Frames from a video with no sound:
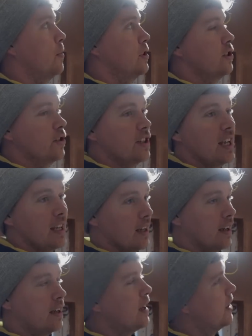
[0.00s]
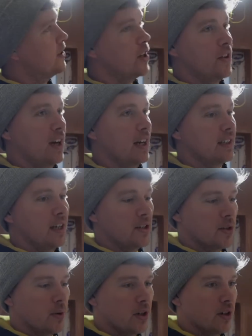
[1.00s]
which is just here, and turn the
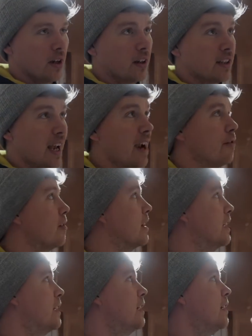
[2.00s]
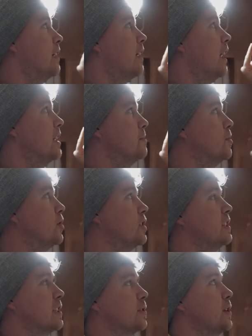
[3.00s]
isolation switch on. Because Harry, as much
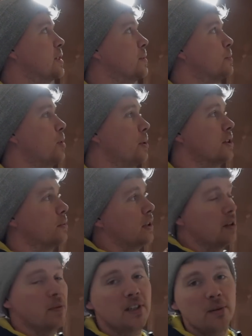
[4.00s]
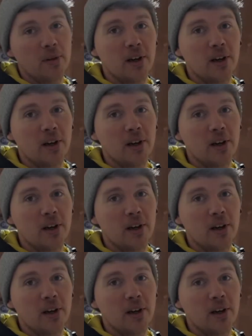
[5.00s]
as it's Christmas, probably doesn't want to give me